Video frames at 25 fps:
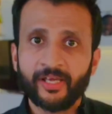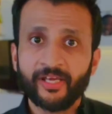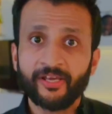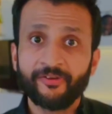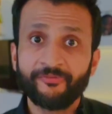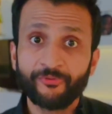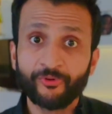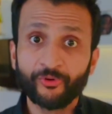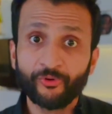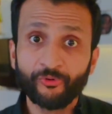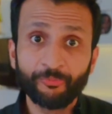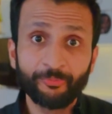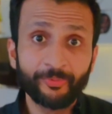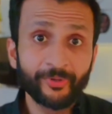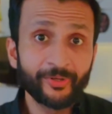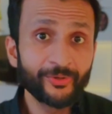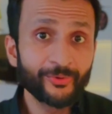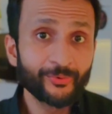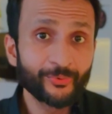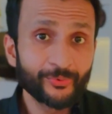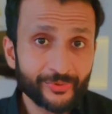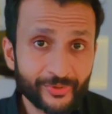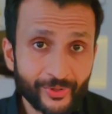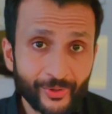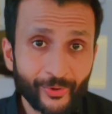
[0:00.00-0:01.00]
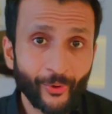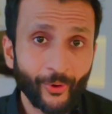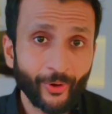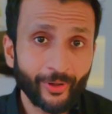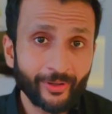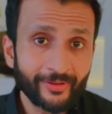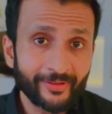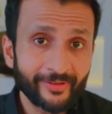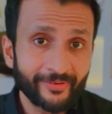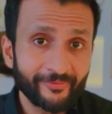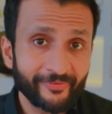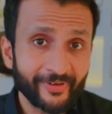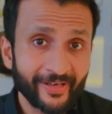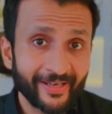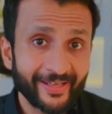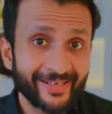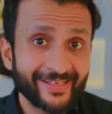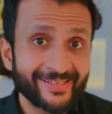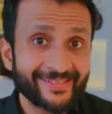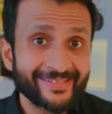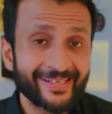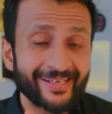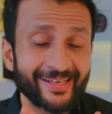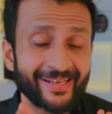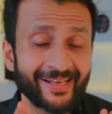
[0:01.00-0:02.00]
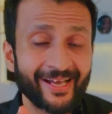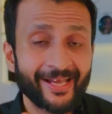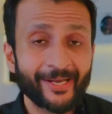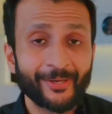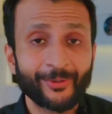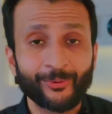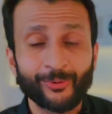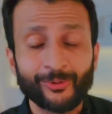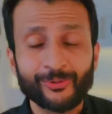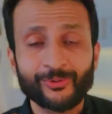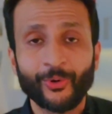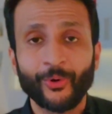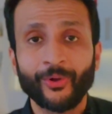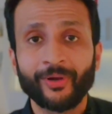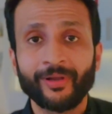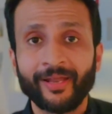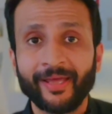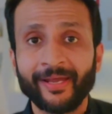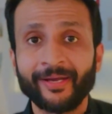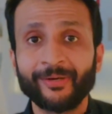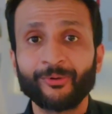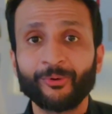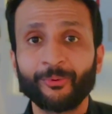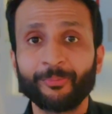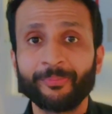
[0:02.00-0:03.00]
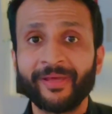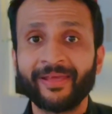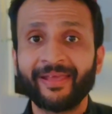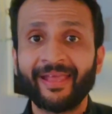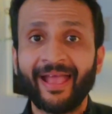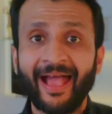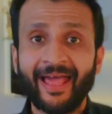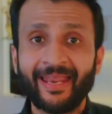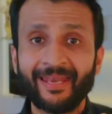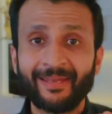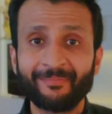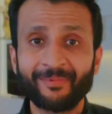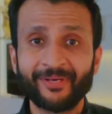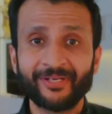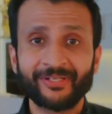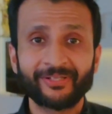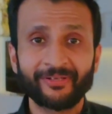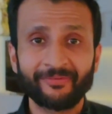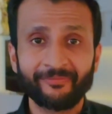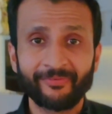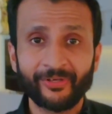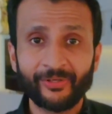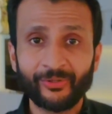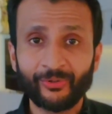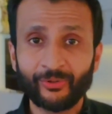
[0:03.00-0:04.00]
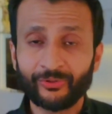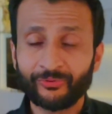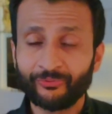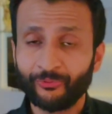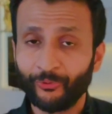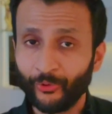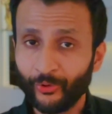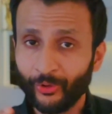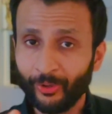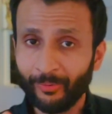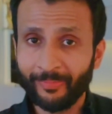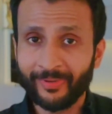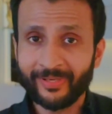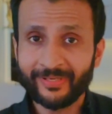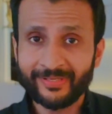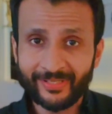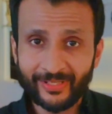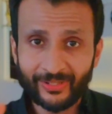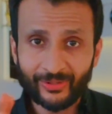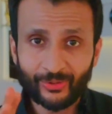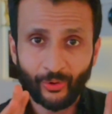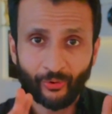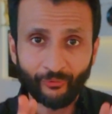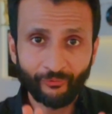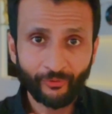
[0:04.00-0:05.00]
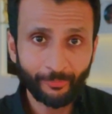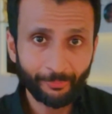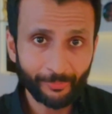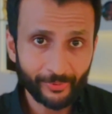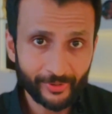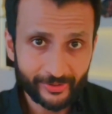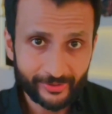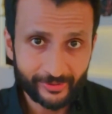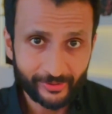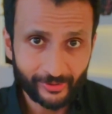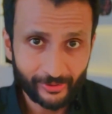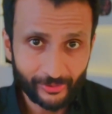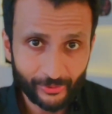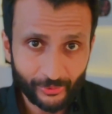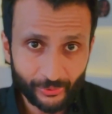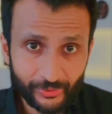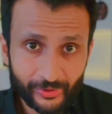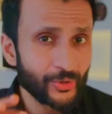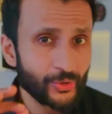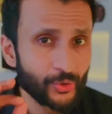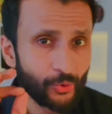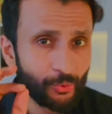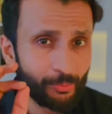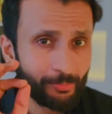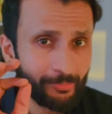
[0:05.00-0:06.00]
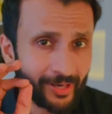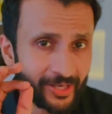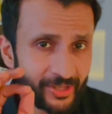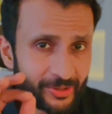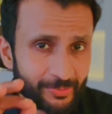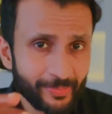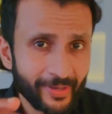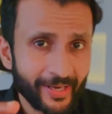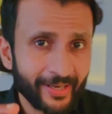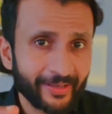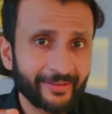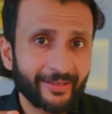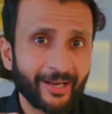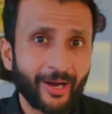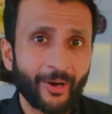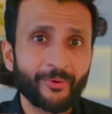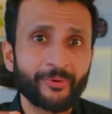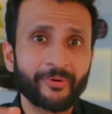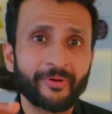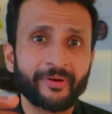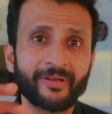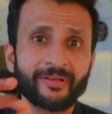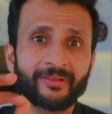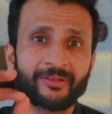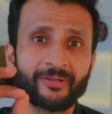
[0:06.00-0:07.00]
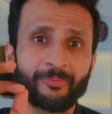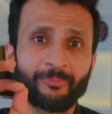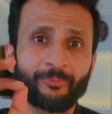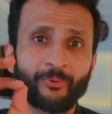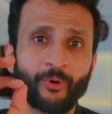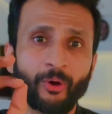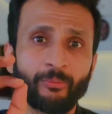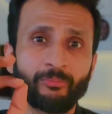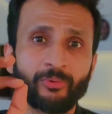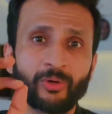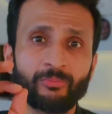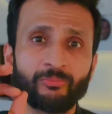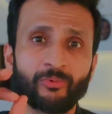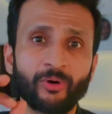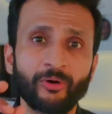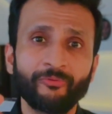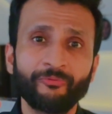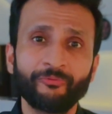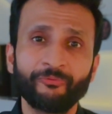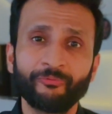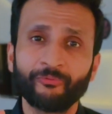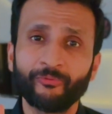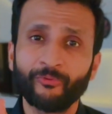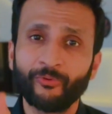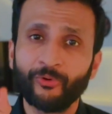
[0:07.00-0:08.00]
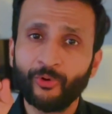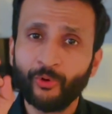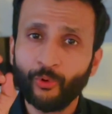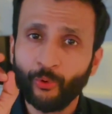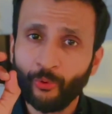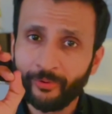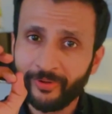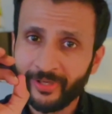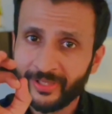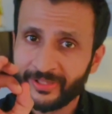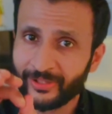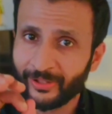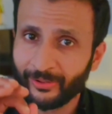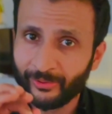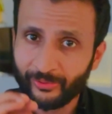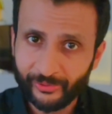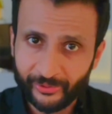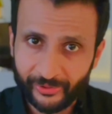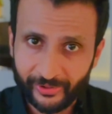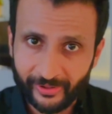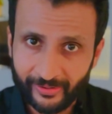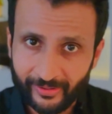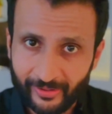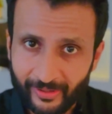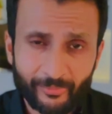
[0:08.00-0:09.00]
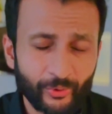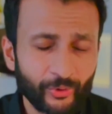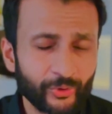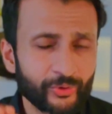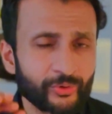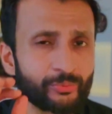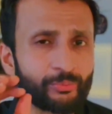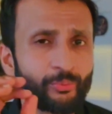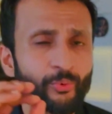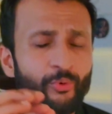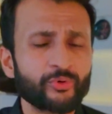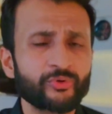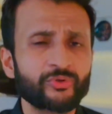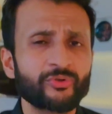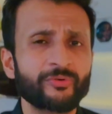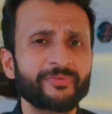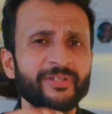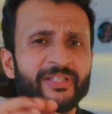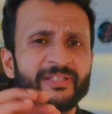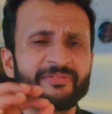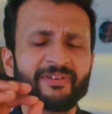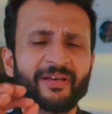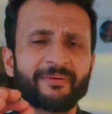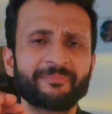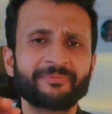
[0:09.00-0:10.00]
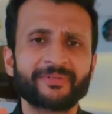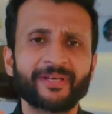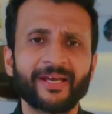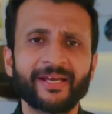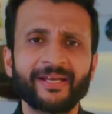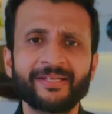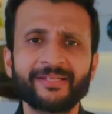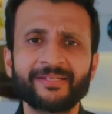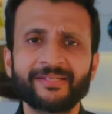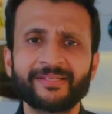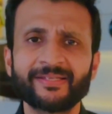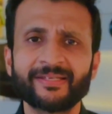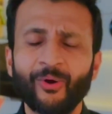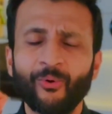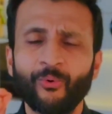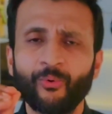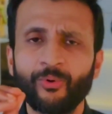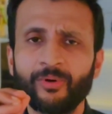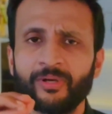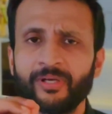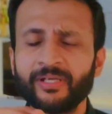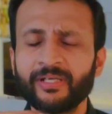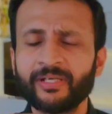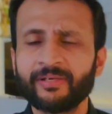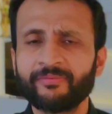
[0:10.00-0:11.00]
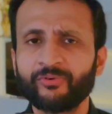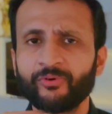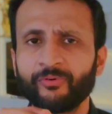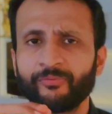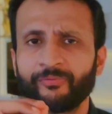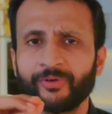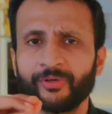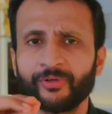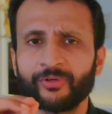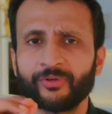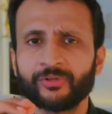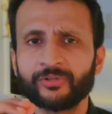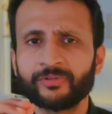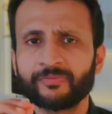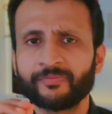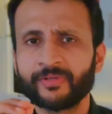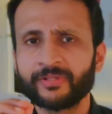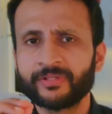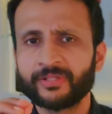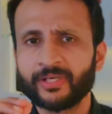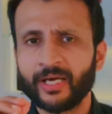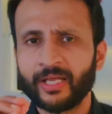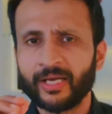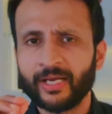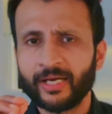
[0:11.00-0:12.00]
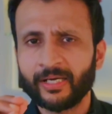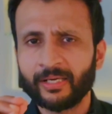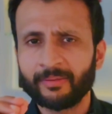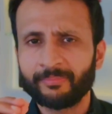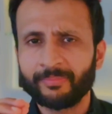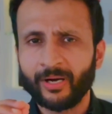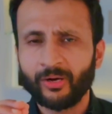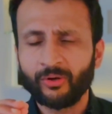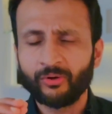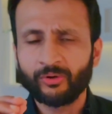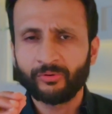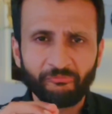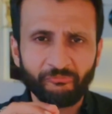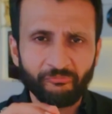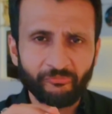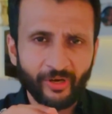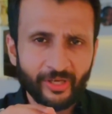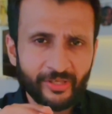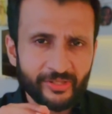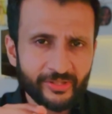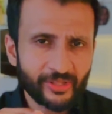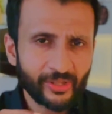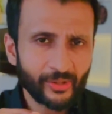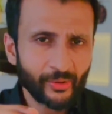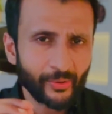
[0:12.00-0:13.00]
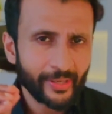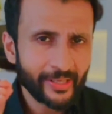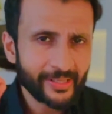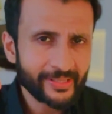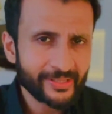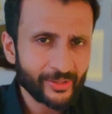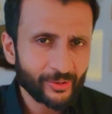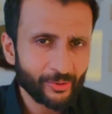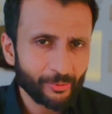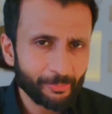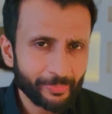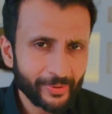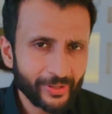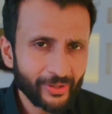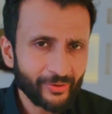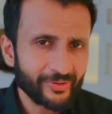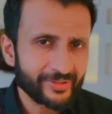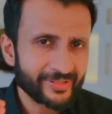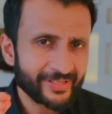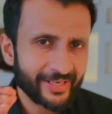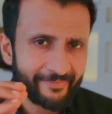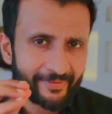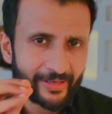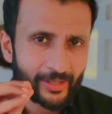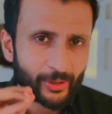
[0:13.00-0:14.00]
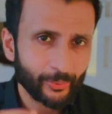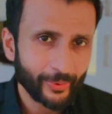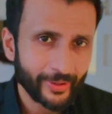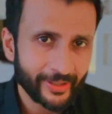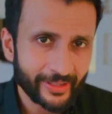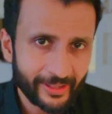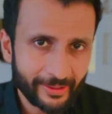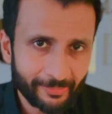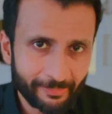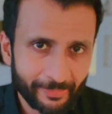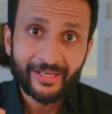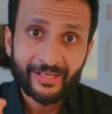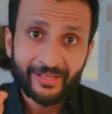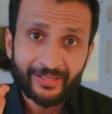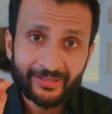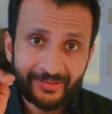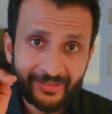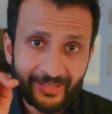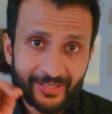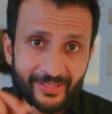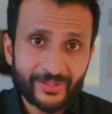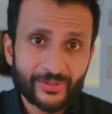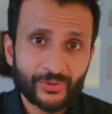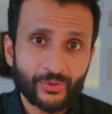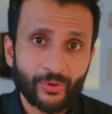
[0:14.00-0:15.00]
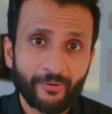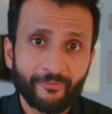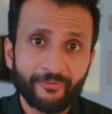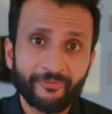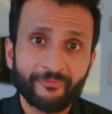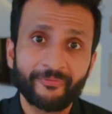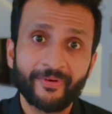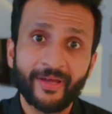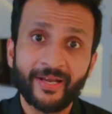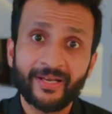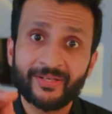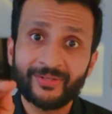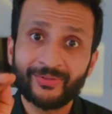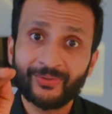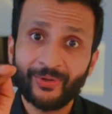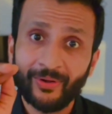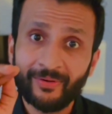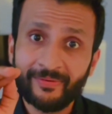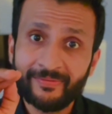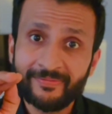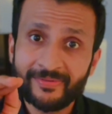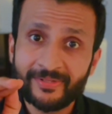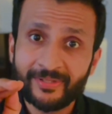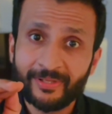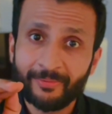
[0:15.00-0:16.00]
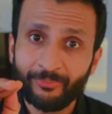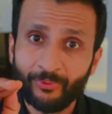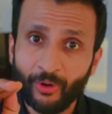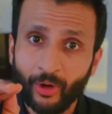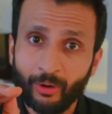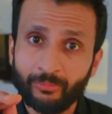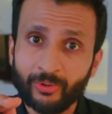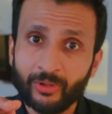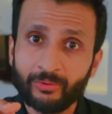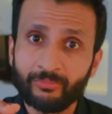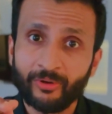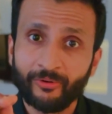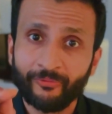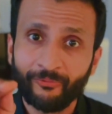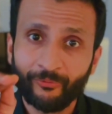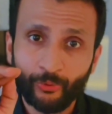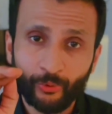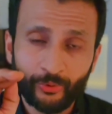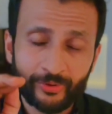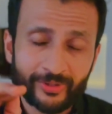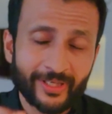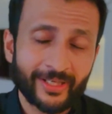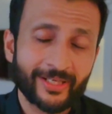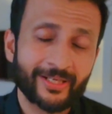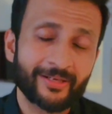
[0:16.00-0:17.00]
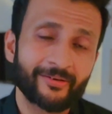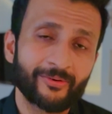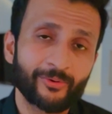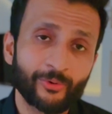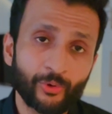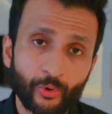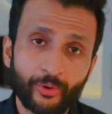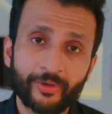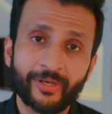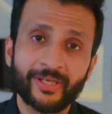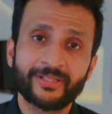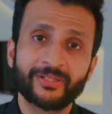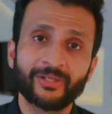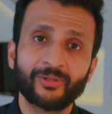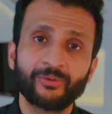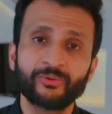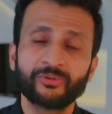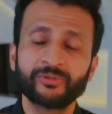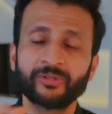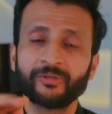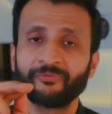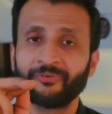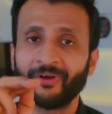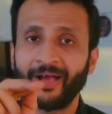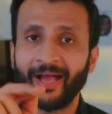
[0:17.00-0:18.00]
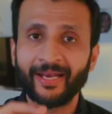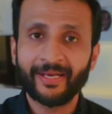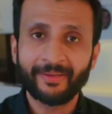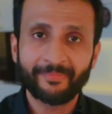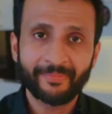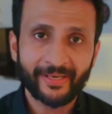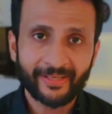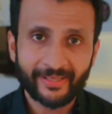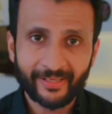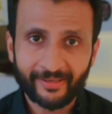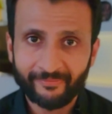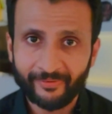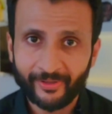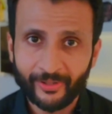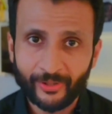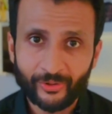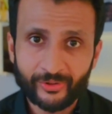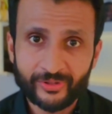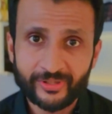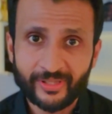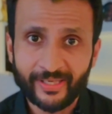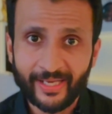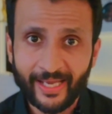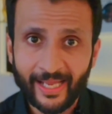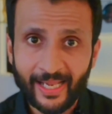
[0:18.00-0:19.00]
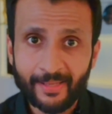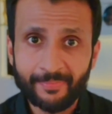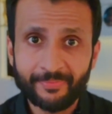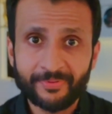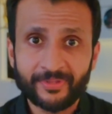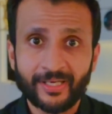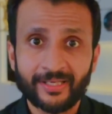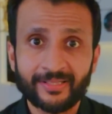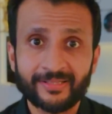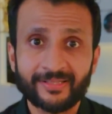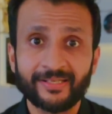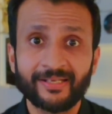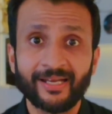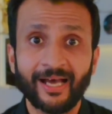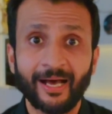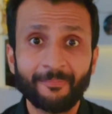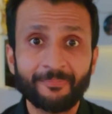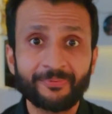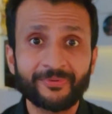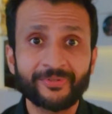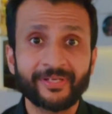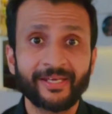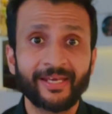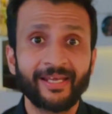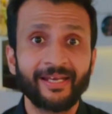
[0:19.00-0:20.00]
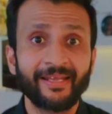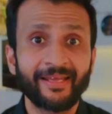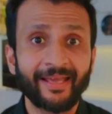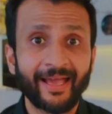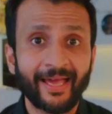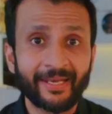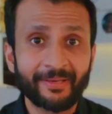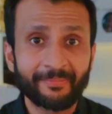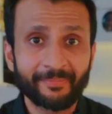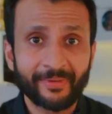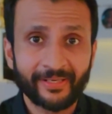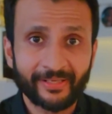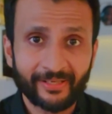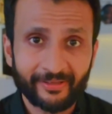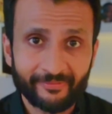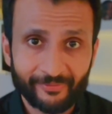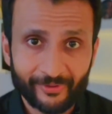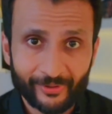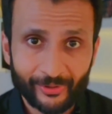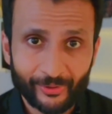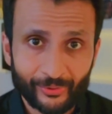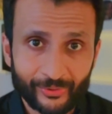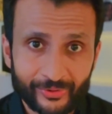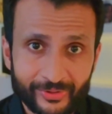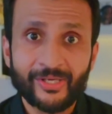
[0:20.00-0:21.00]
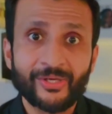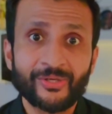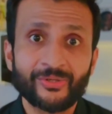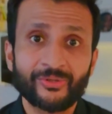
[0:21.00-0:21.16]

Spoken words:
If you have been using all the various AI tools online to make animation videos for your business or for personal use, you must be encountering the problem of low resolution. Because most of these websites only give you videos which are at about 1080p or 720p. This software solves the problem of low resolution for animated videos and helps us in upscaling animated videos.